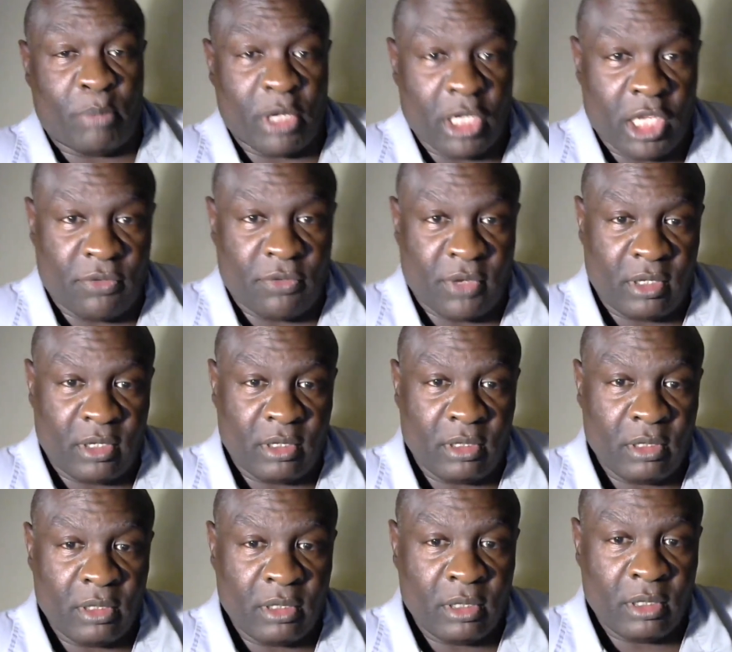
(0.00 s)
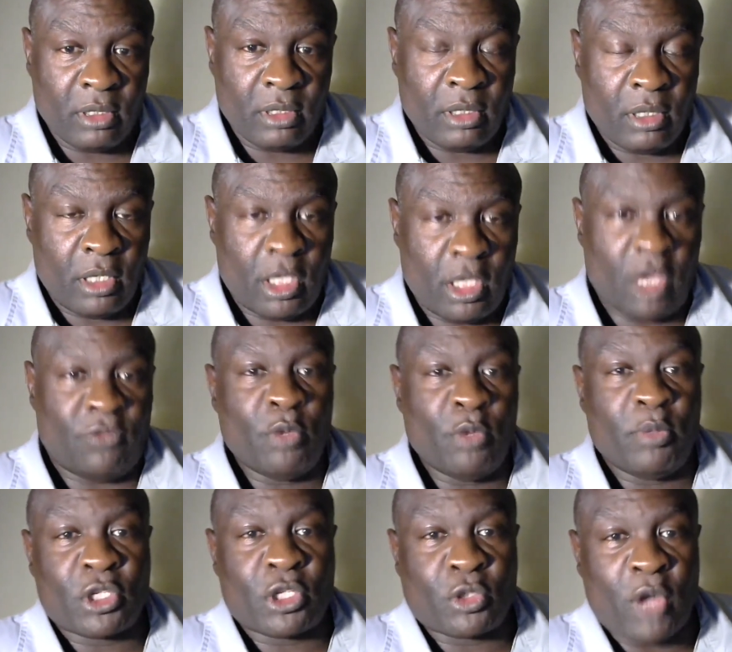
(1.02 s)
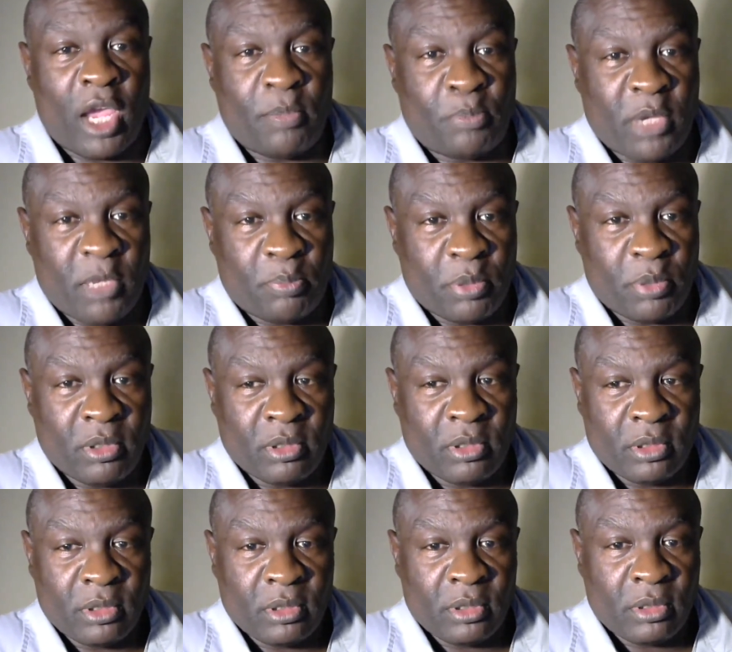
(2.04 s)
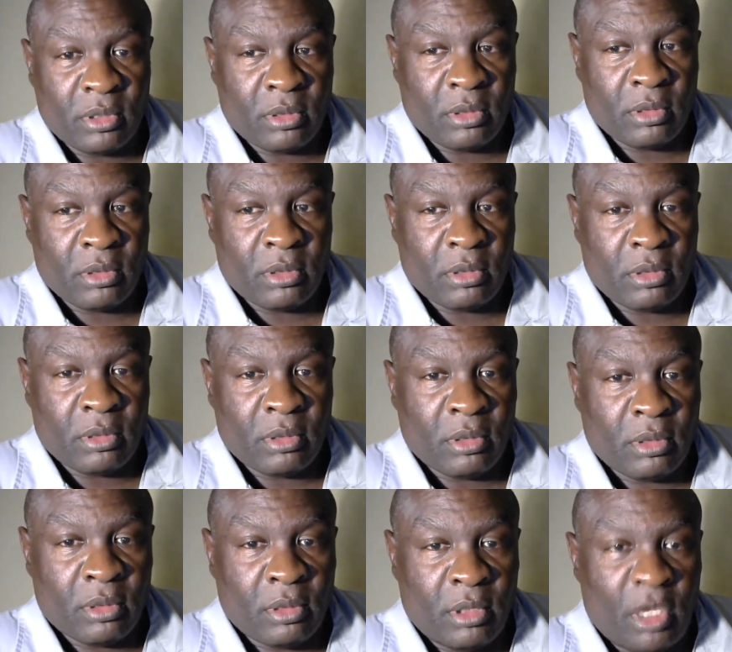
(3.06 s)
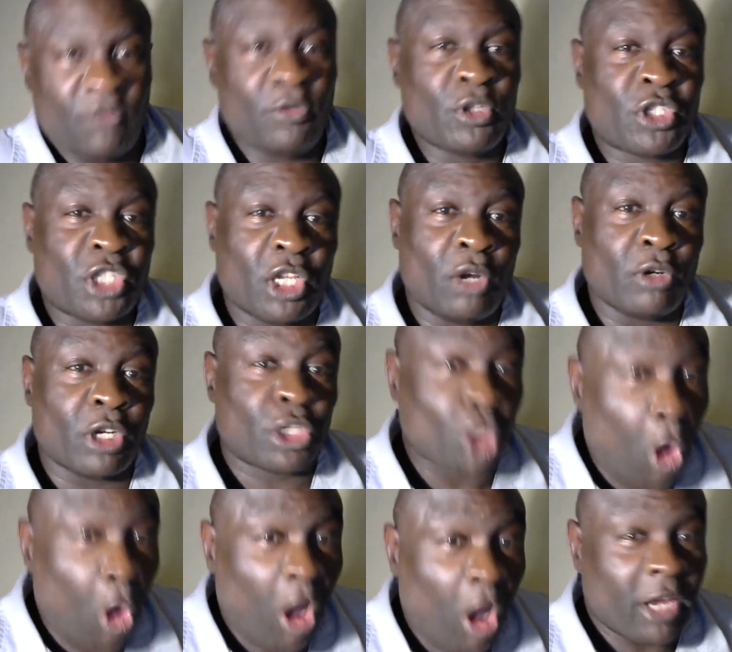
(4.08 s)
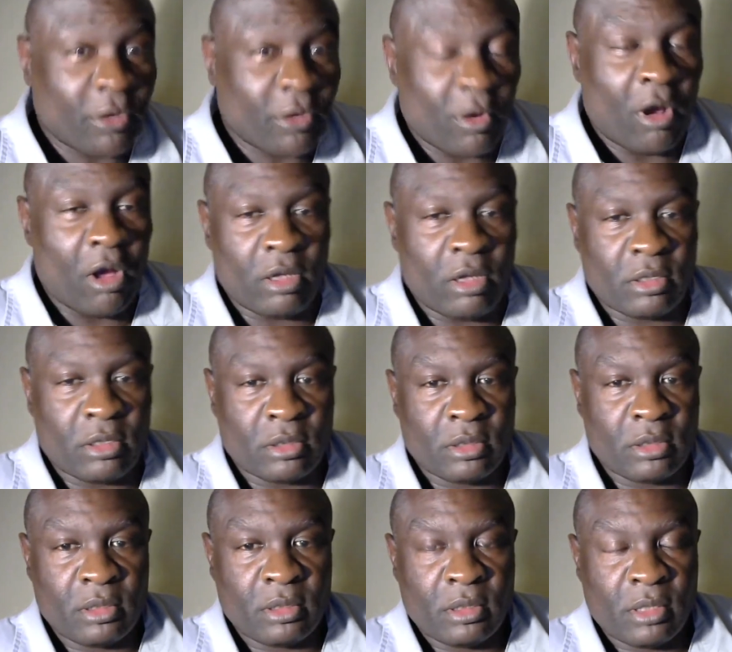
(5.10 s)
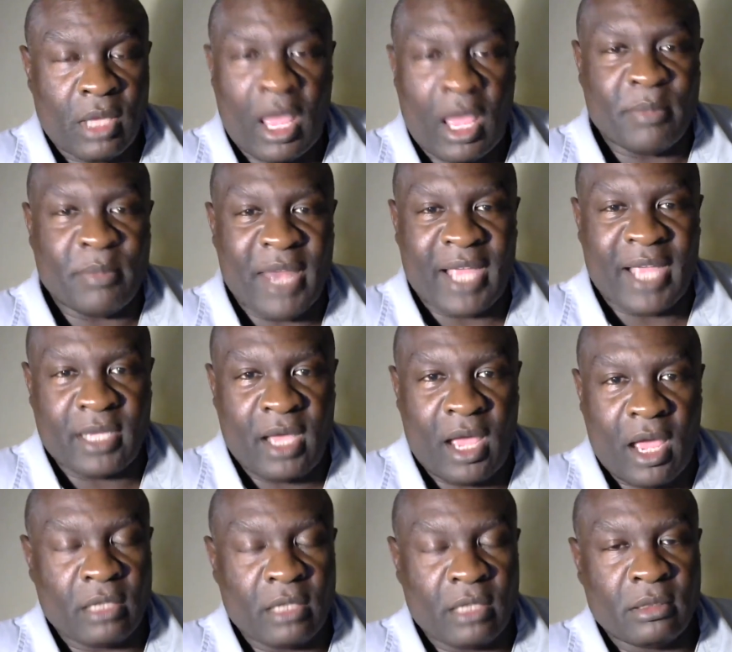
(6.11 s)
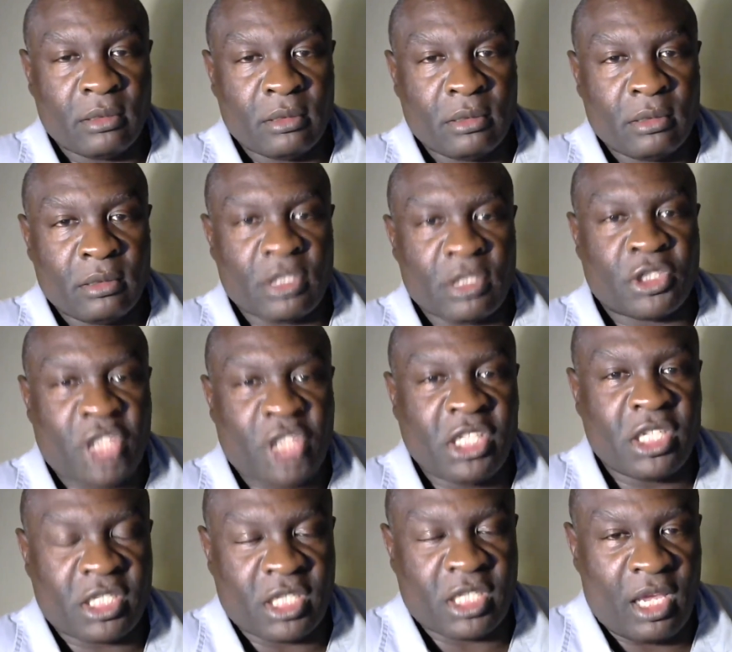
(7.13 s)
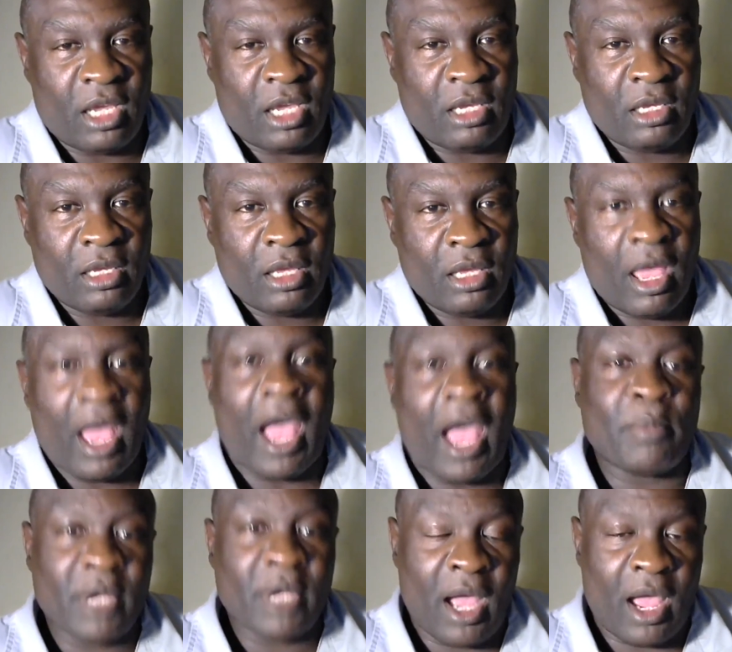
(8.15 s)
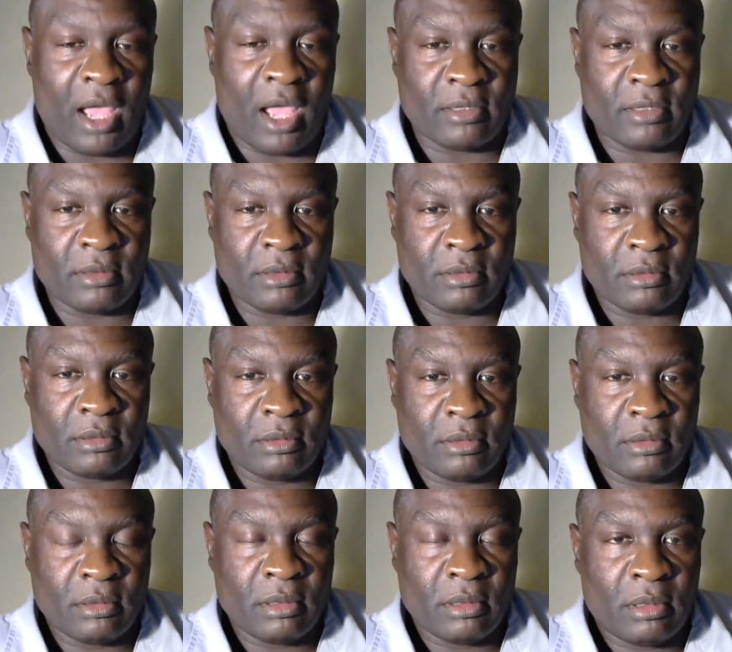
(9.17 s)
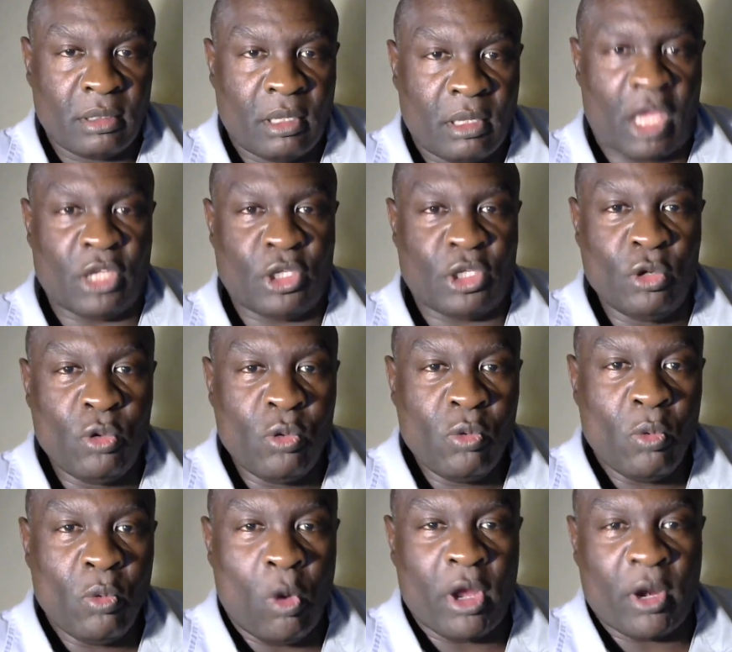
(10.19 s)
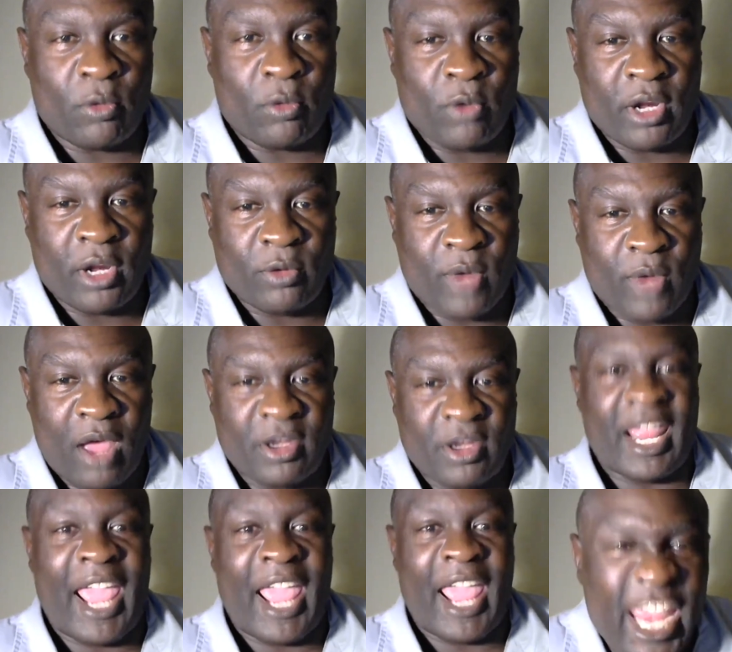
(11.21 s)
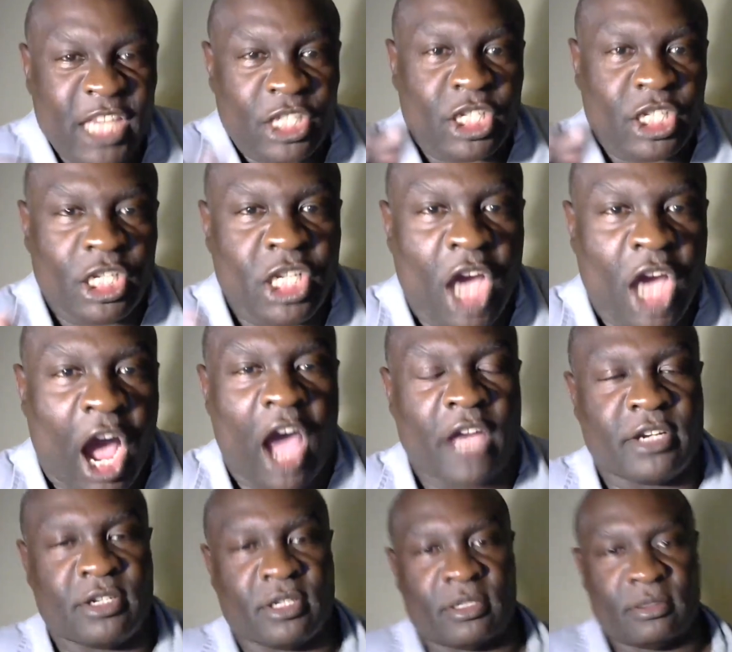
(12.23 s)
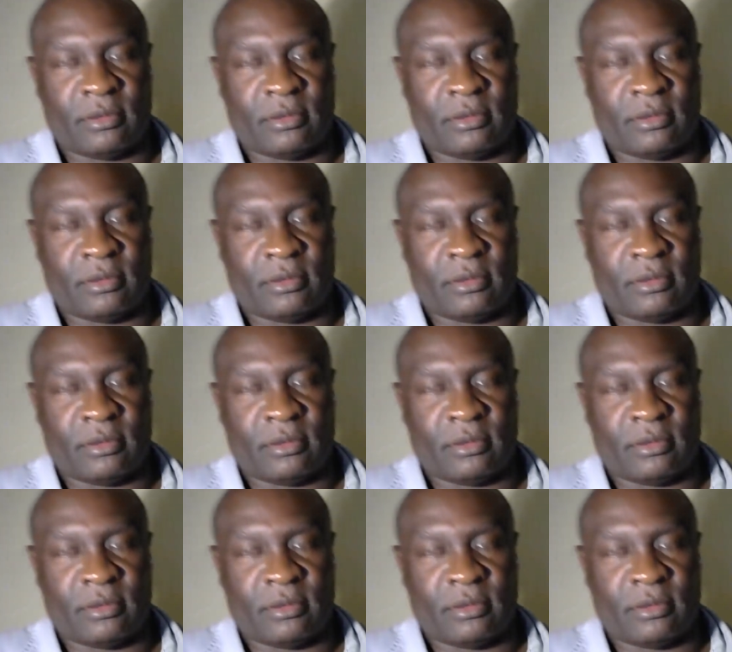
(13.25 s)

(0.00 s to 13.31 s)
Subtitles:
believing, if you betray people, if you sit on the toilet wrong, I'm not God. The teacher said, I'm God. And you want to run around and hate God.